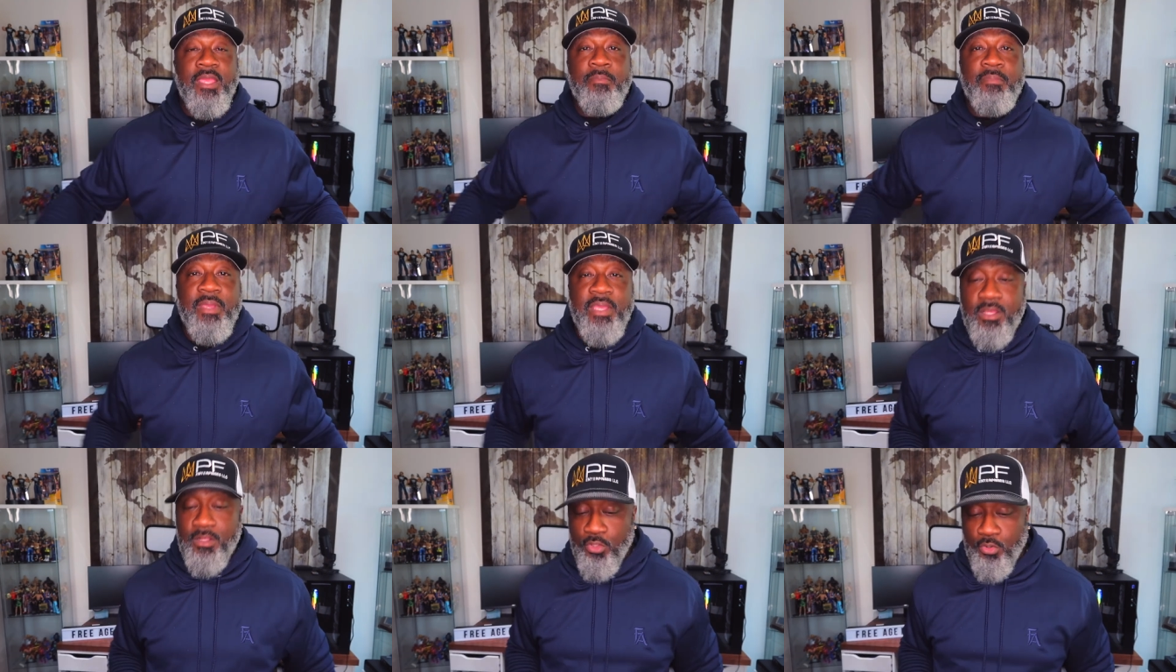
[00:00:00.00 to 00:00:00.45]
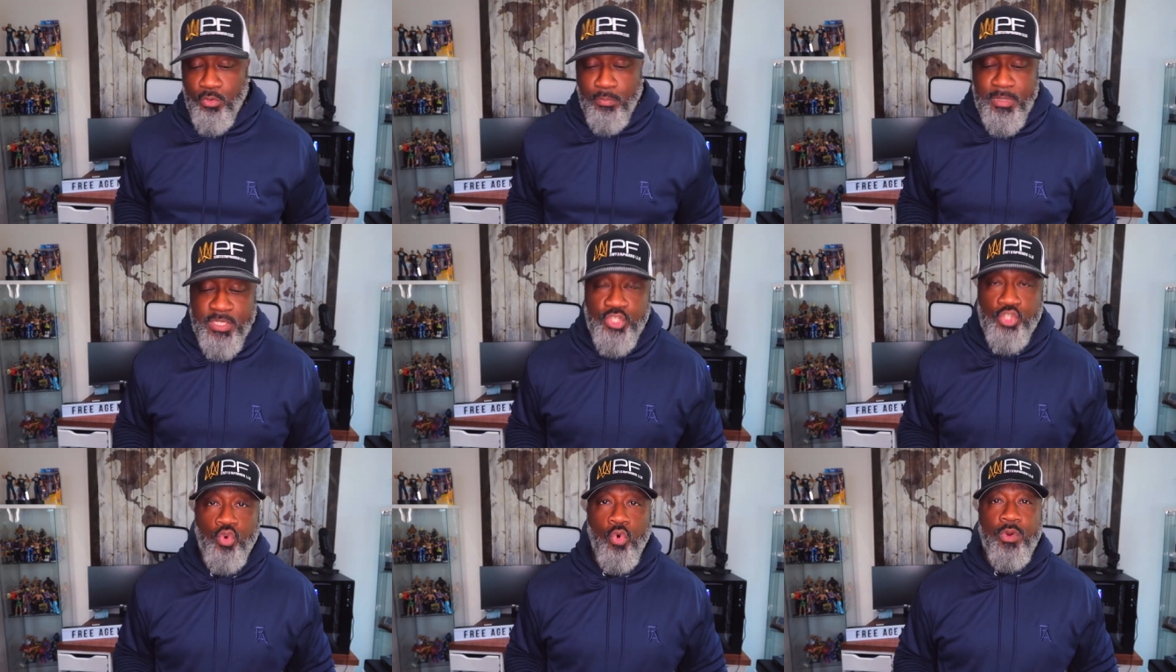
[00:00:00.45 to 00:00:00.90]
could be a little
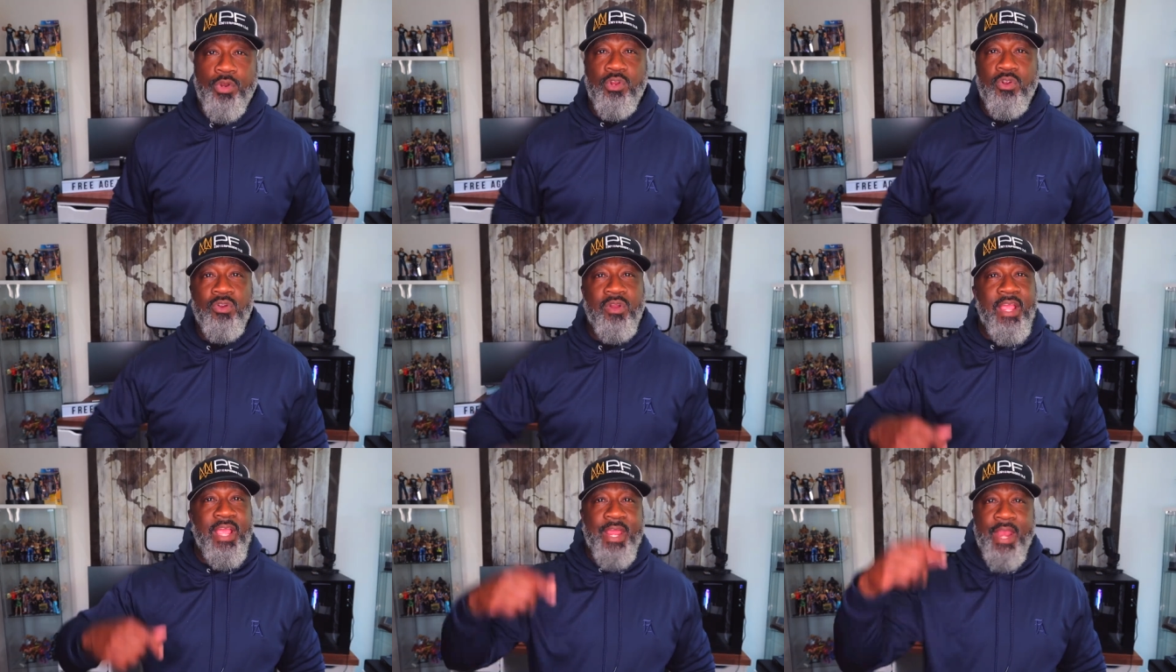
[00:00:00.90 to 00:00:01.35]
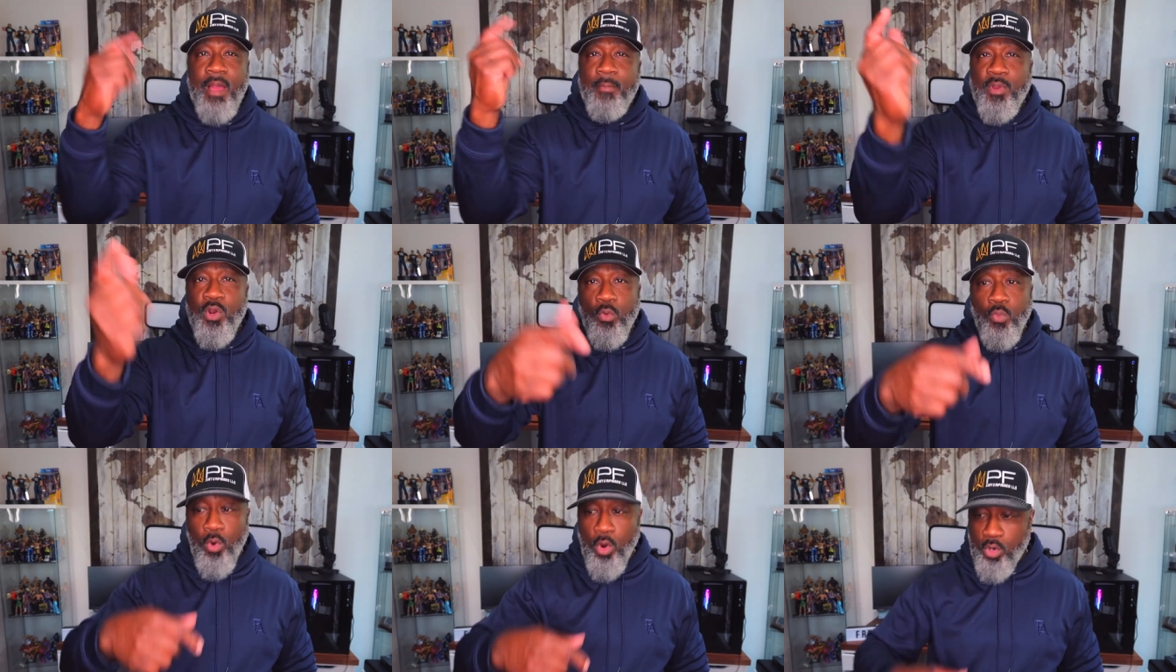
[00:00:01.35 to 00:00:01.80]
bit shorter and I'm
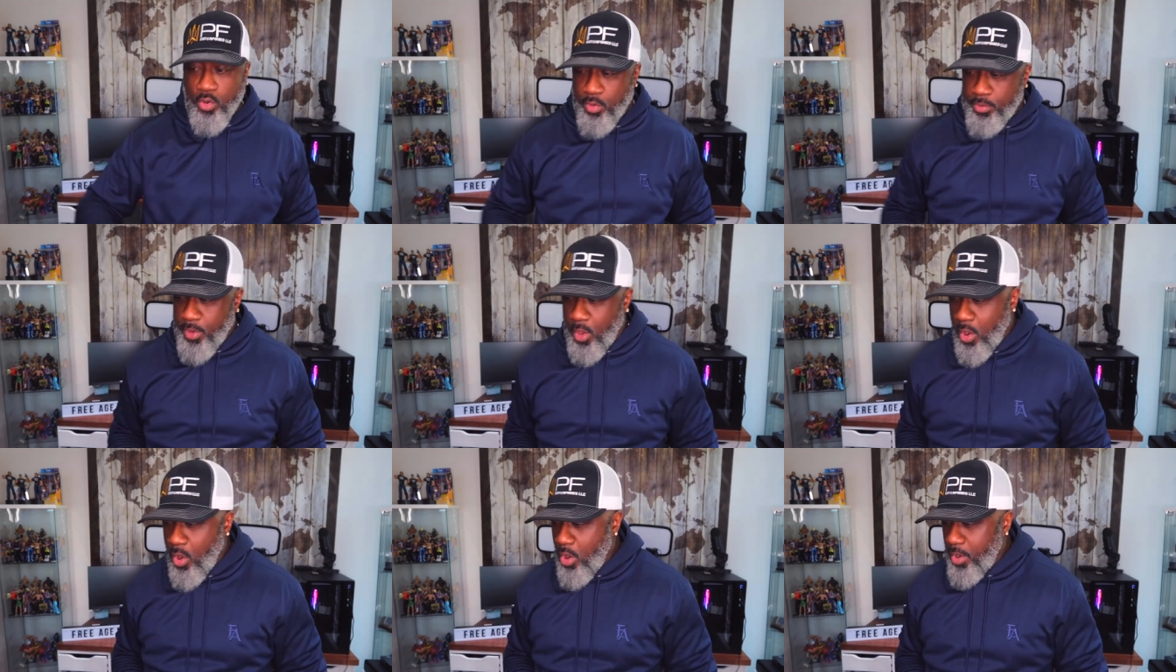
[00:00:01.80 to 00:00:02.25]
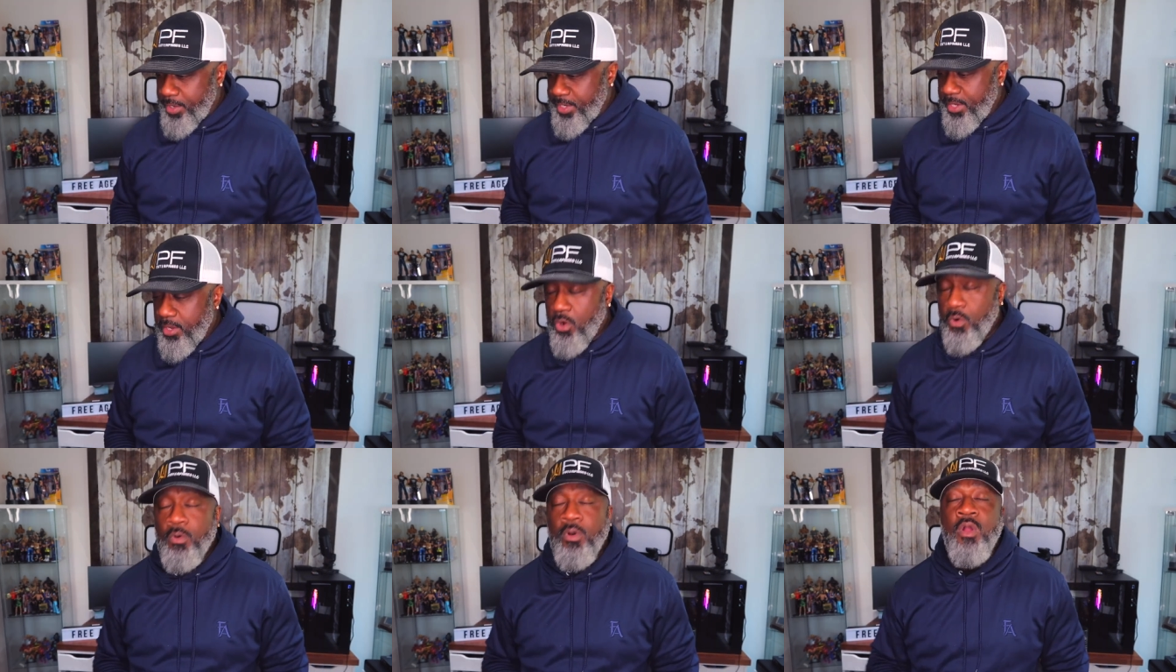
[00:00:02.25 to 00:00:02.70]
gonna work on the
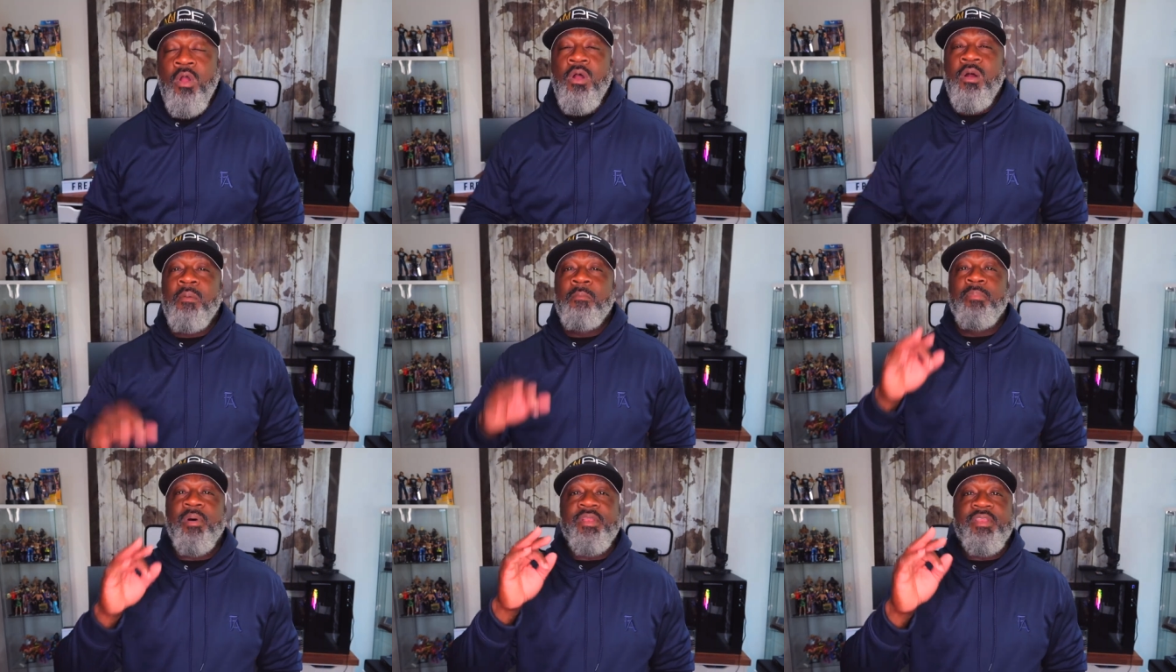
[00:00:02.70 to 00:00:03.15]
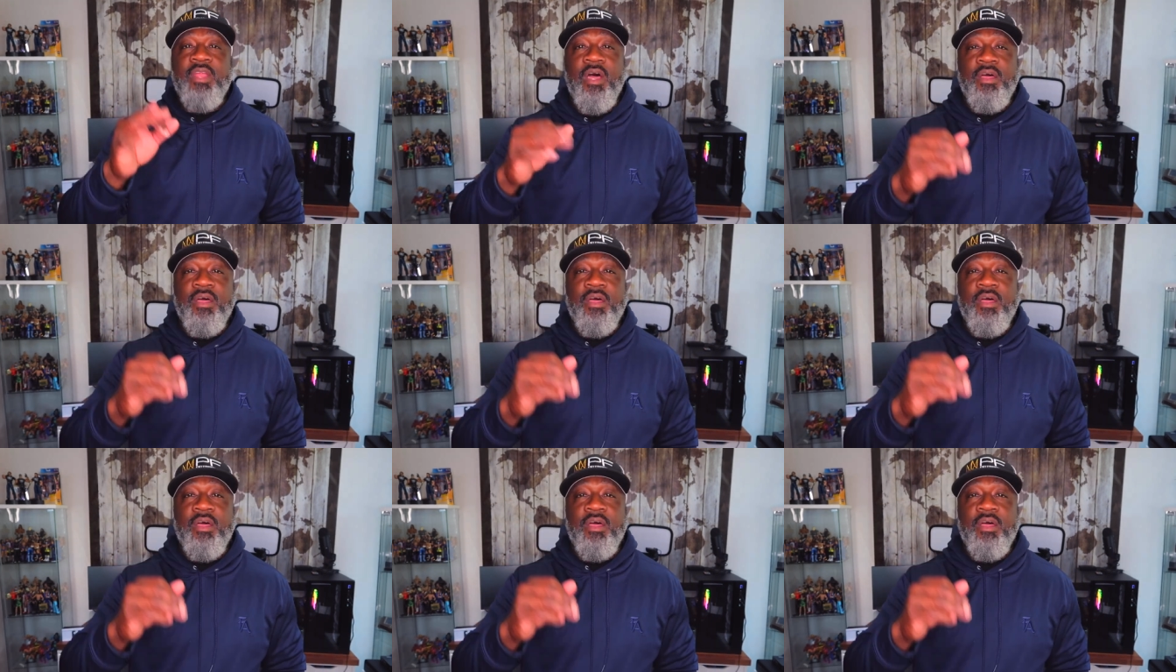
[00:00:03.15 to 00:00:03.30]
audio, but